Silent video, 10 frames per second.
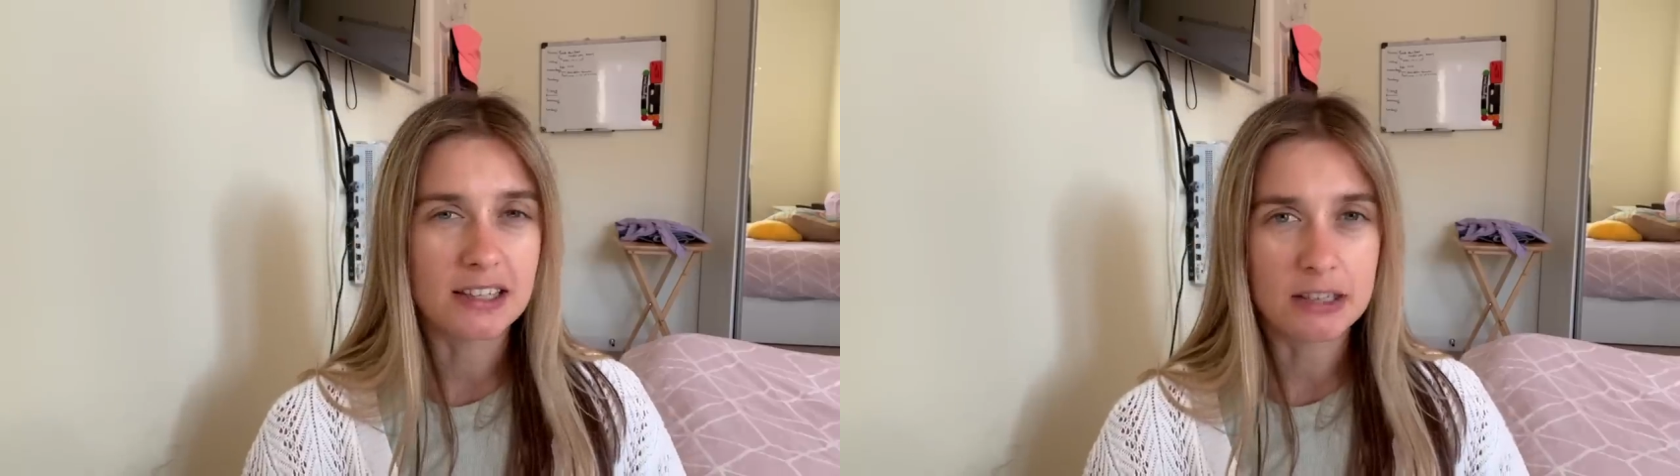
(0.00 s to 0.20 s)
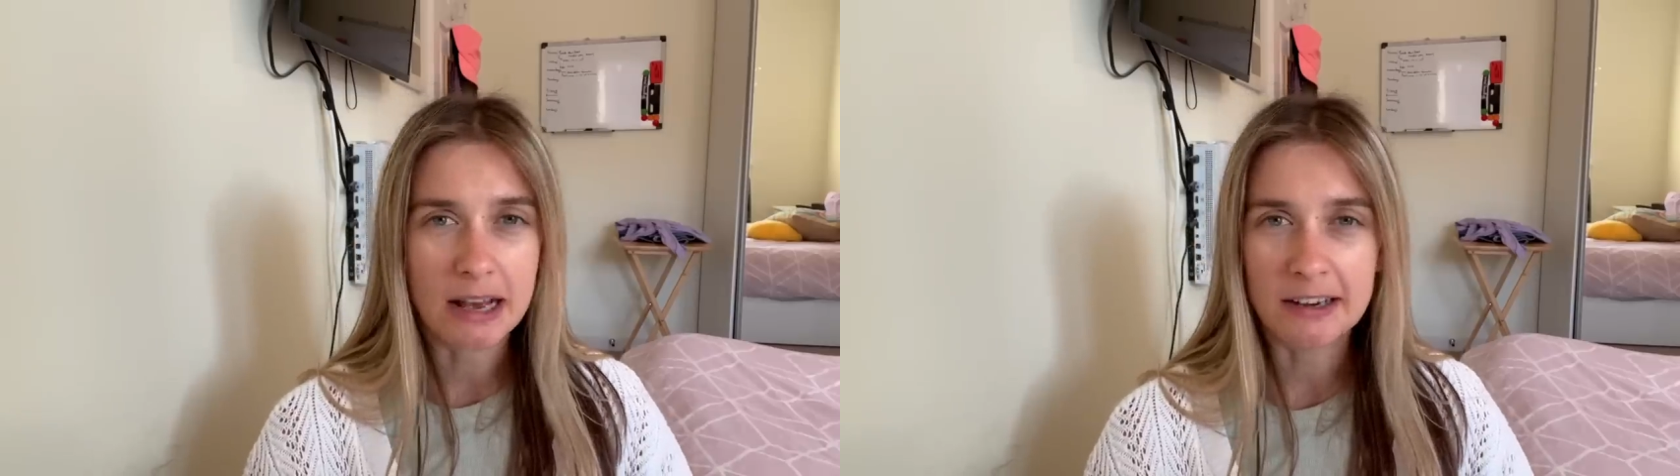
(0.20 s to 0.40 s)

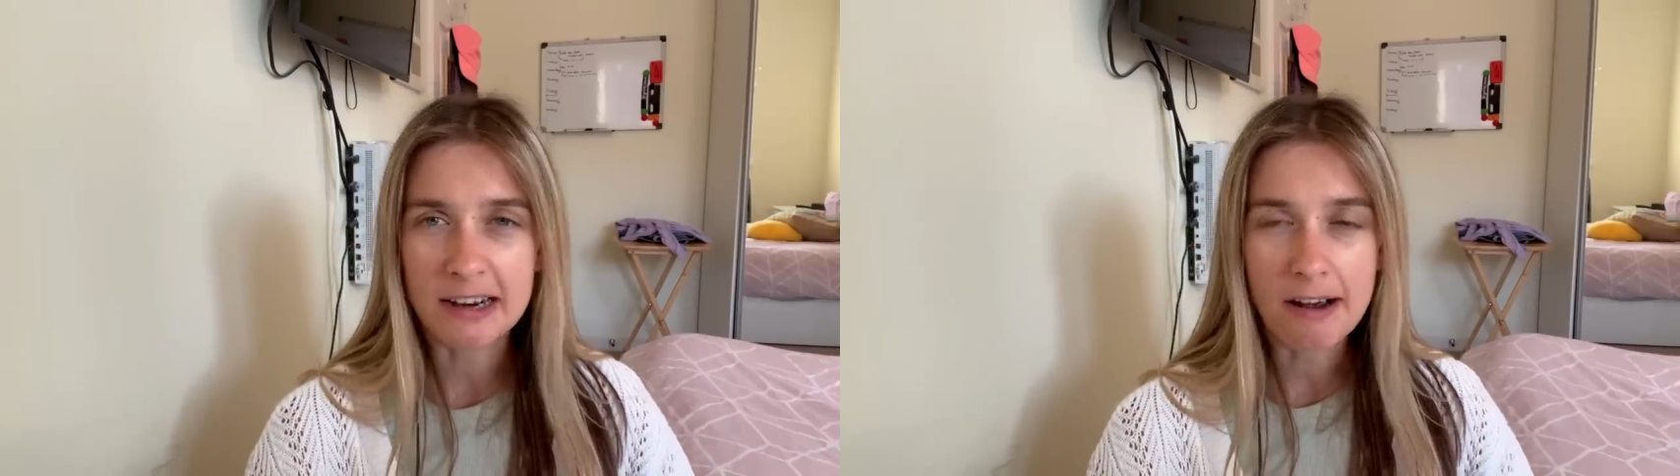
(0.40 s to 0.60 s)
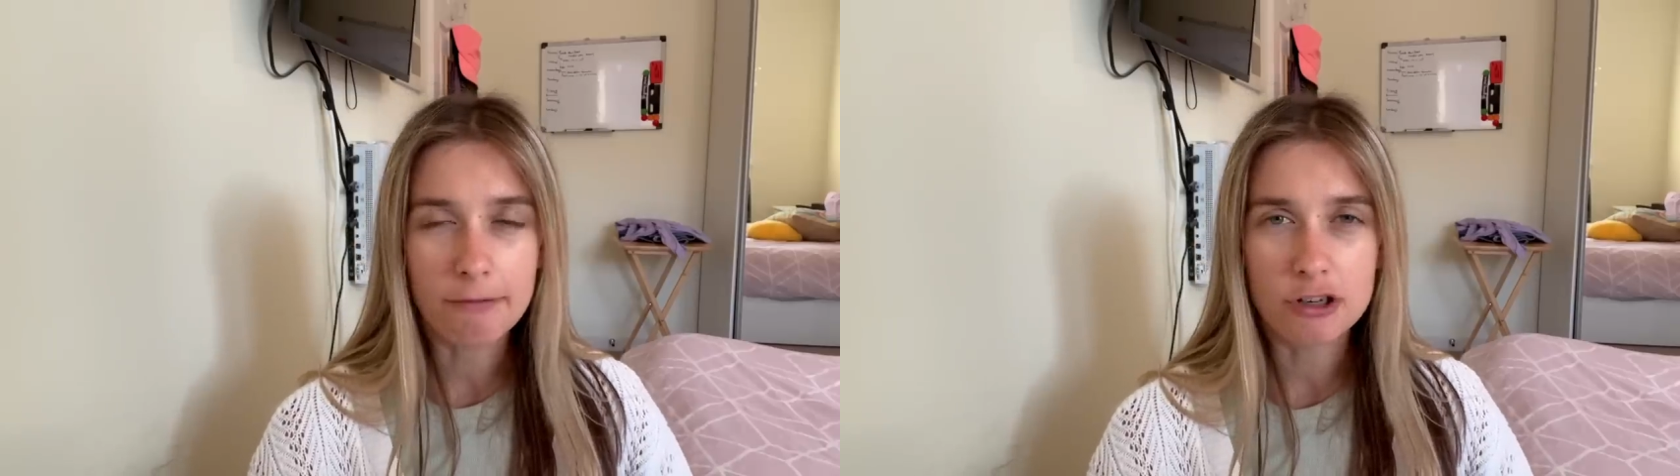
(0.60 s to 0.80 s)
he's had an
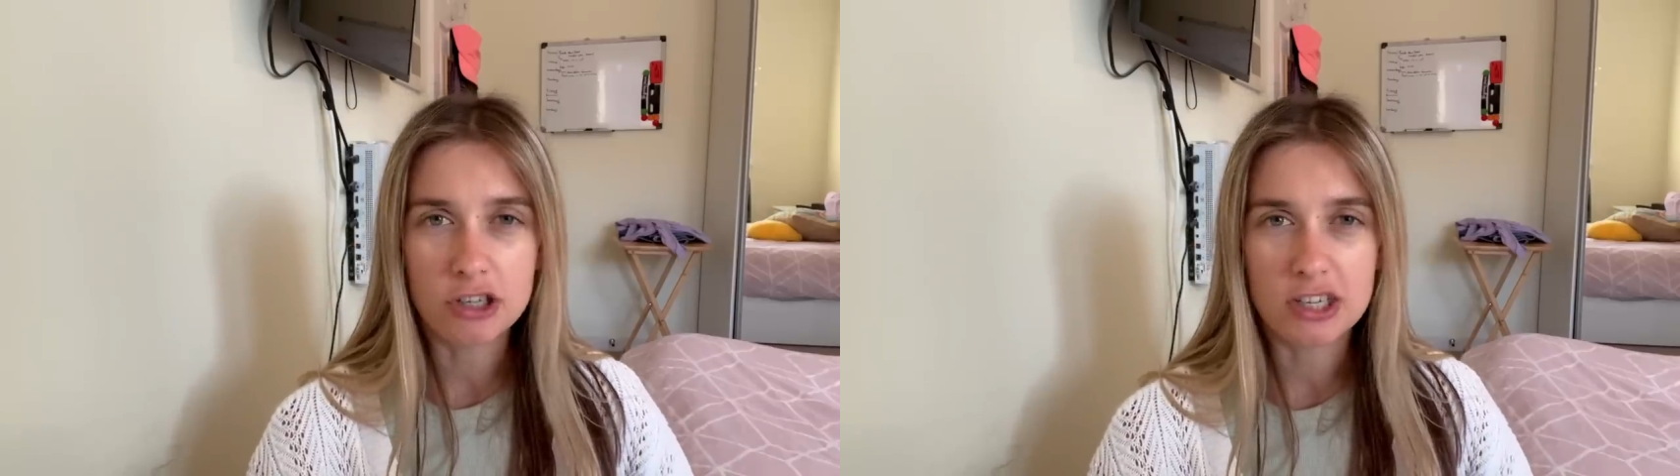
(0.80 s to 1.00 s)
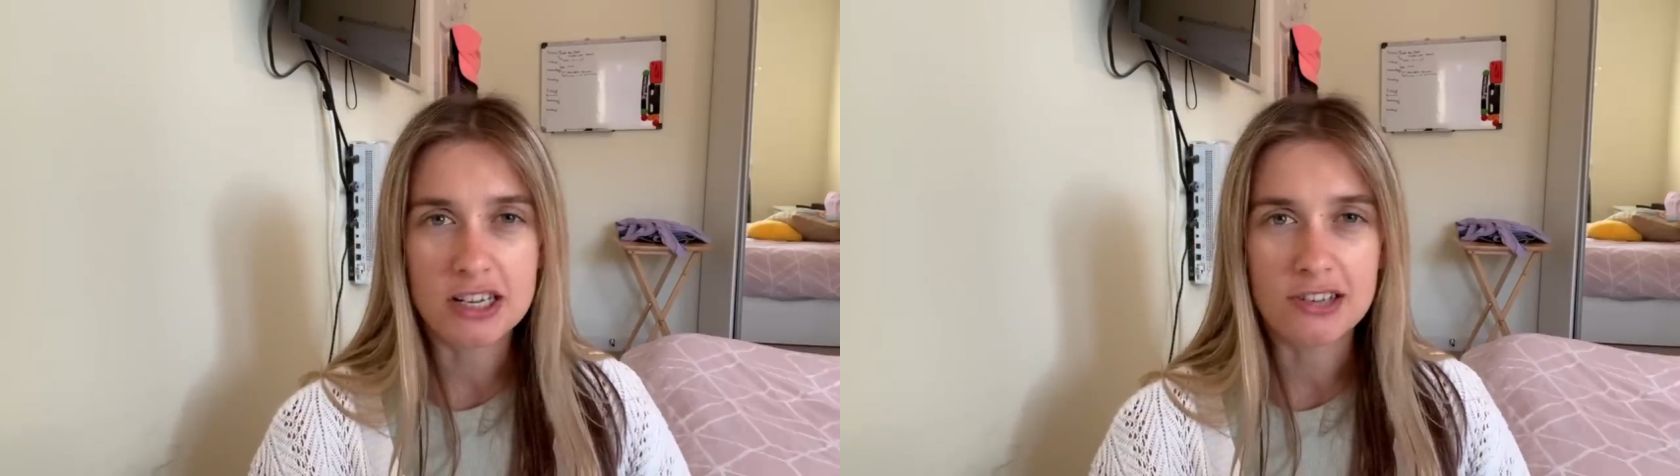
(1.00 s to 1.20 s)
average
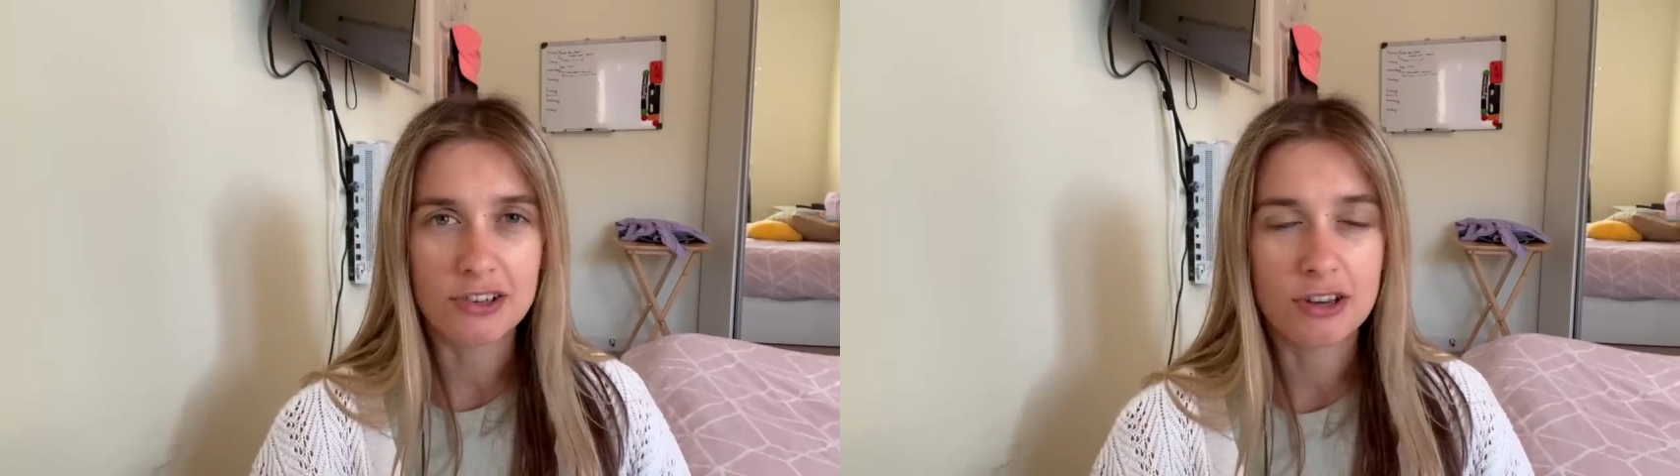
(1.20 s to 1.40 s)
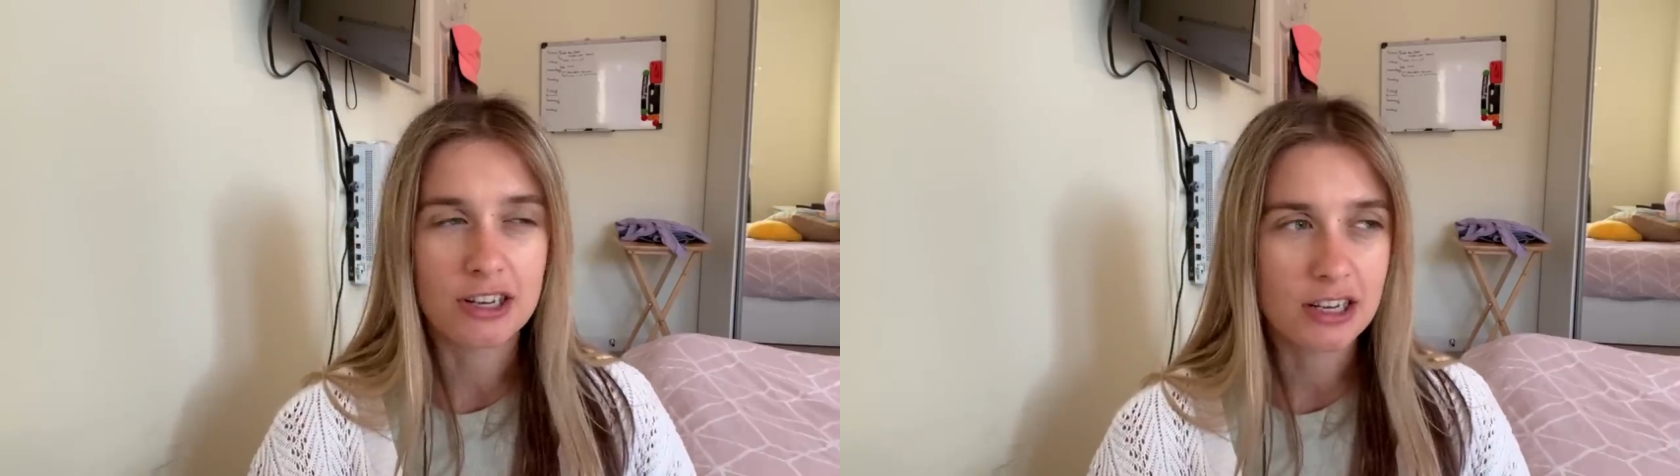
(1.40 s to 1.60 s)
season.